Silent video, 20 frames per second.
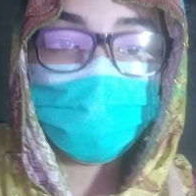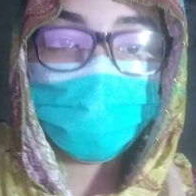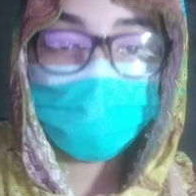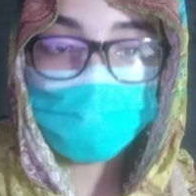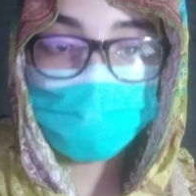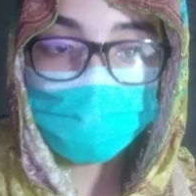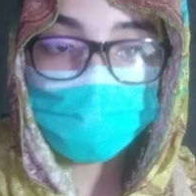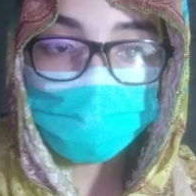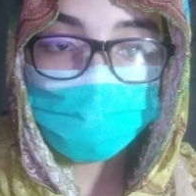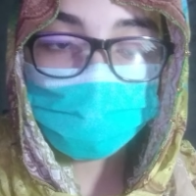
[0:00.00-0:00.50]

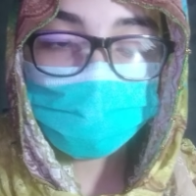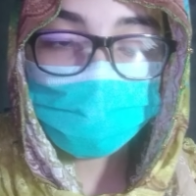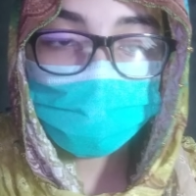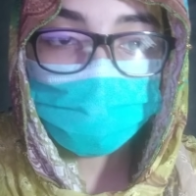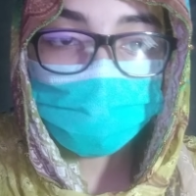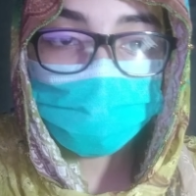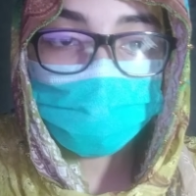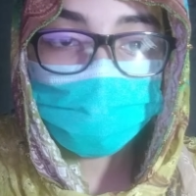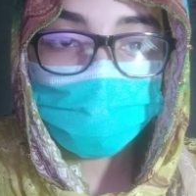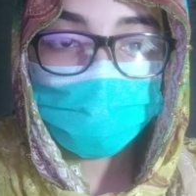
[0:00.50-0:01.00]
videography
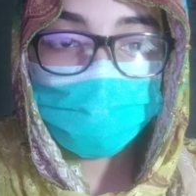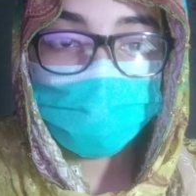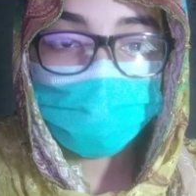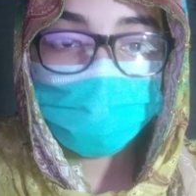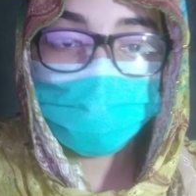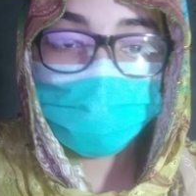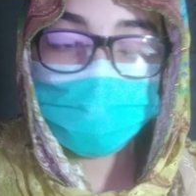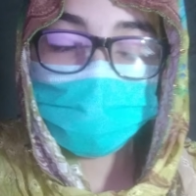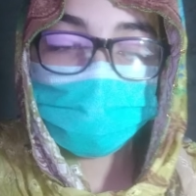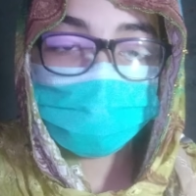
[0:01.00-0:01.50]
for you, the
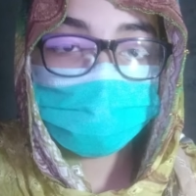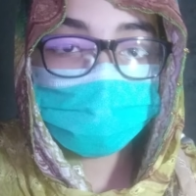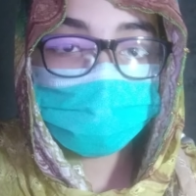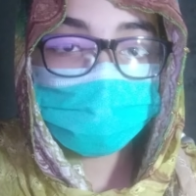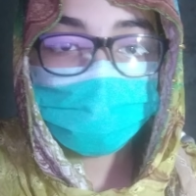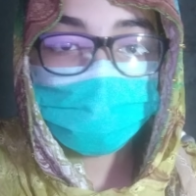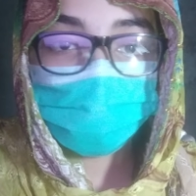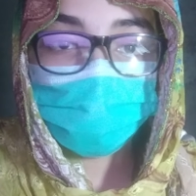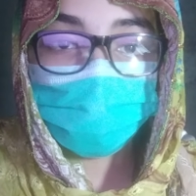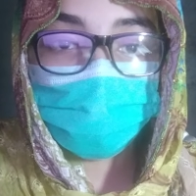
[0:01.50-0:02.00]
amazing
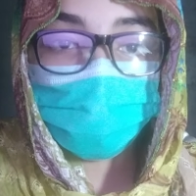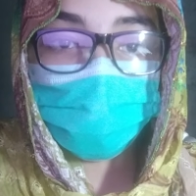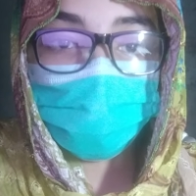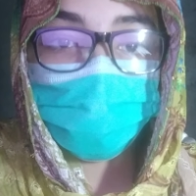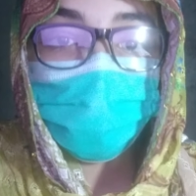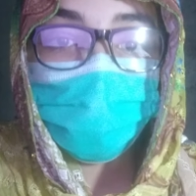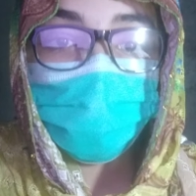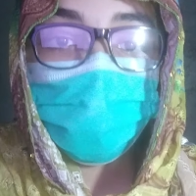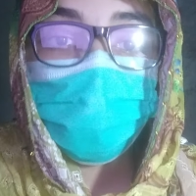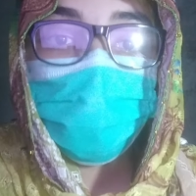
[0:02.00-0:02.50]
keyword,
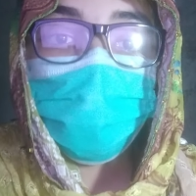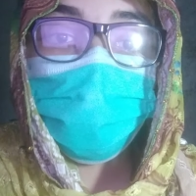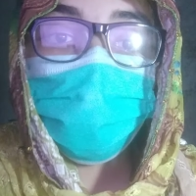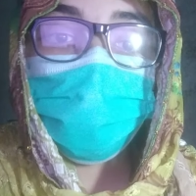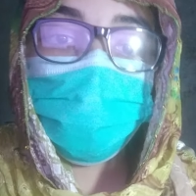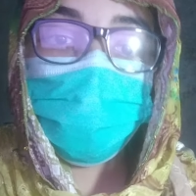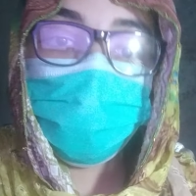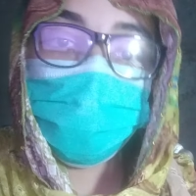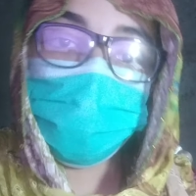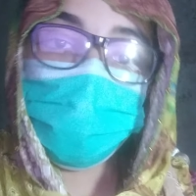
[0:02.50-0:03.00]

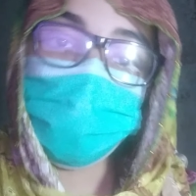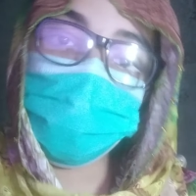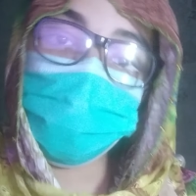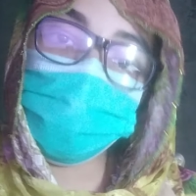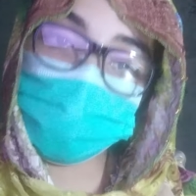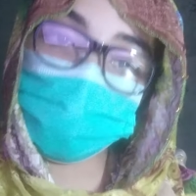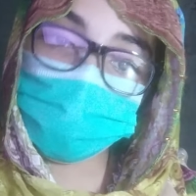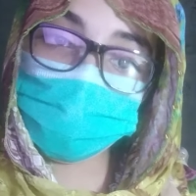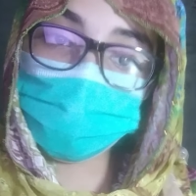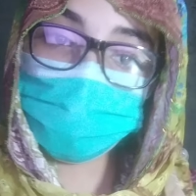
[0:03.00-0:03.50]
or
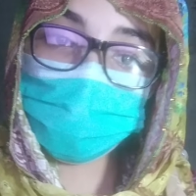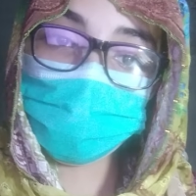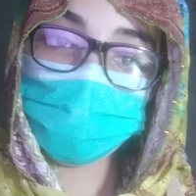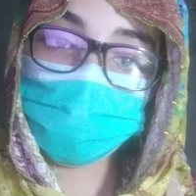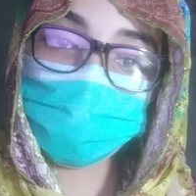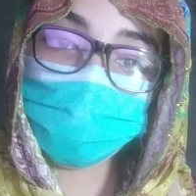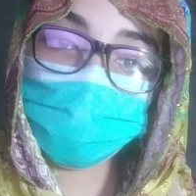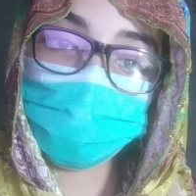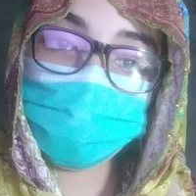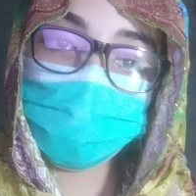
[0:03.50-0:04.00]

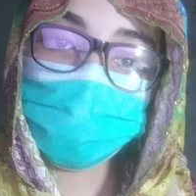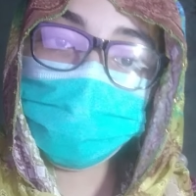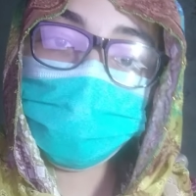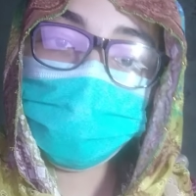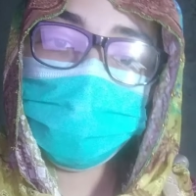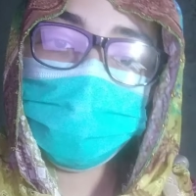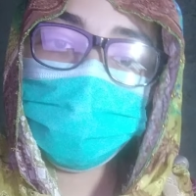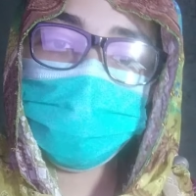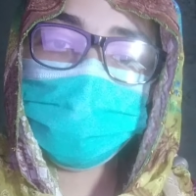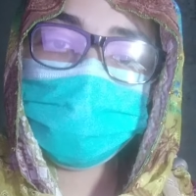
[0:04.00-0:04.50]
videography,
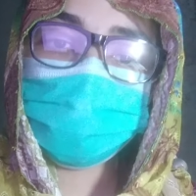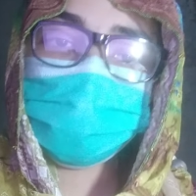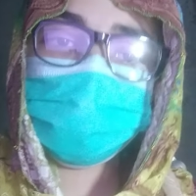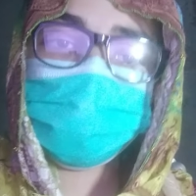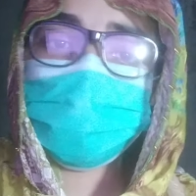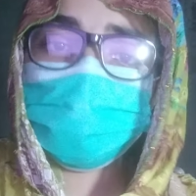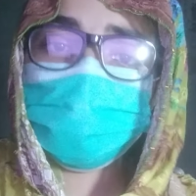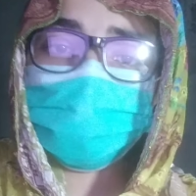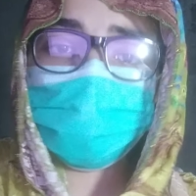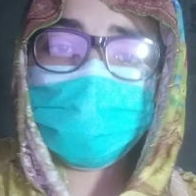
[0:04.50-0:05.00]
and
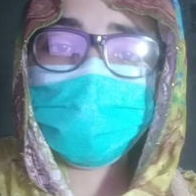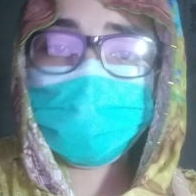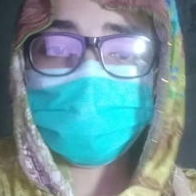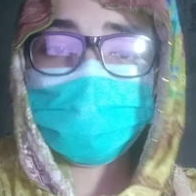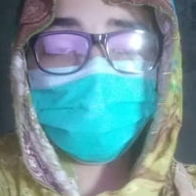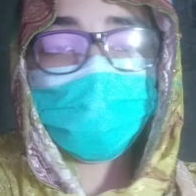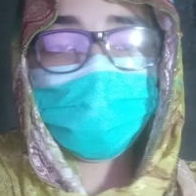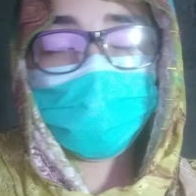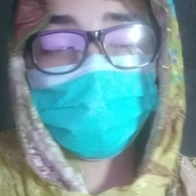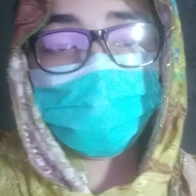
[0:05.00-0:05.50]
just select the
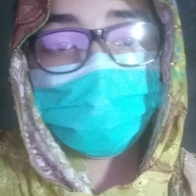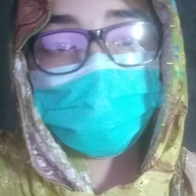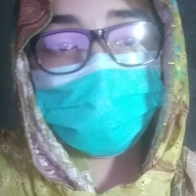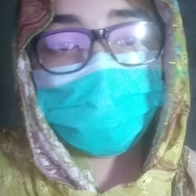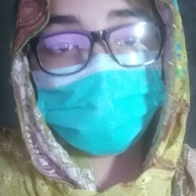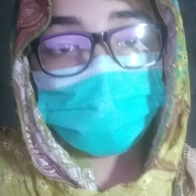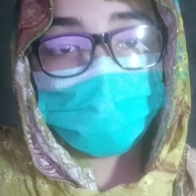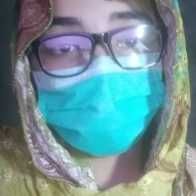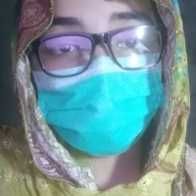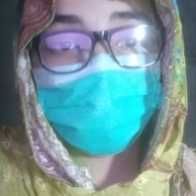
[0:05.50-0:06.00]
most
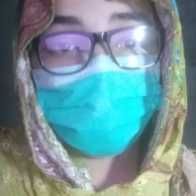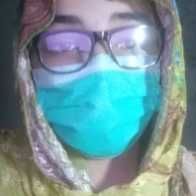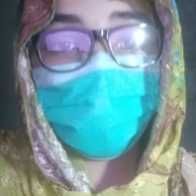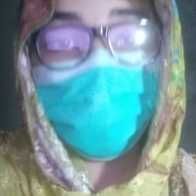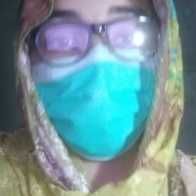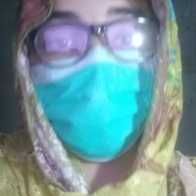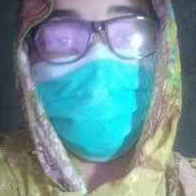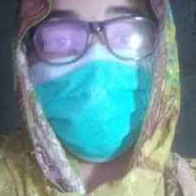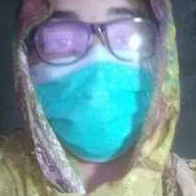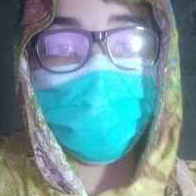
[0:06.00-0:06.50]
random and
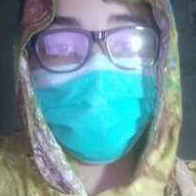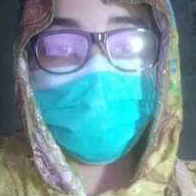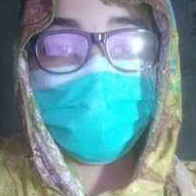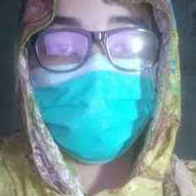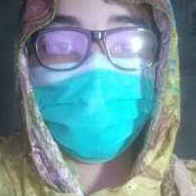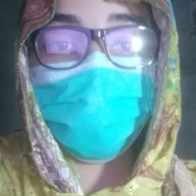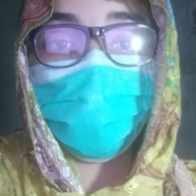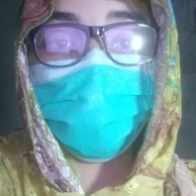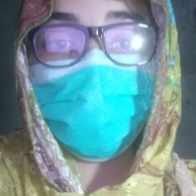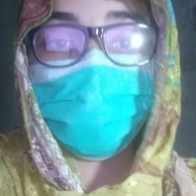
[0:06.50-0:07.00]
common
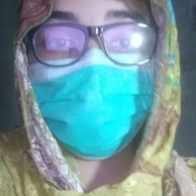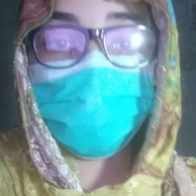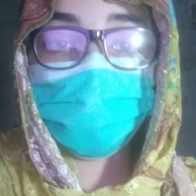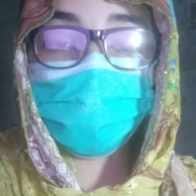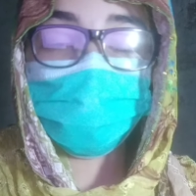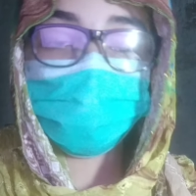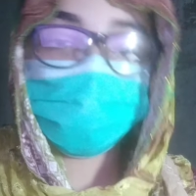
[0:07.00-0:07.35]
keywords you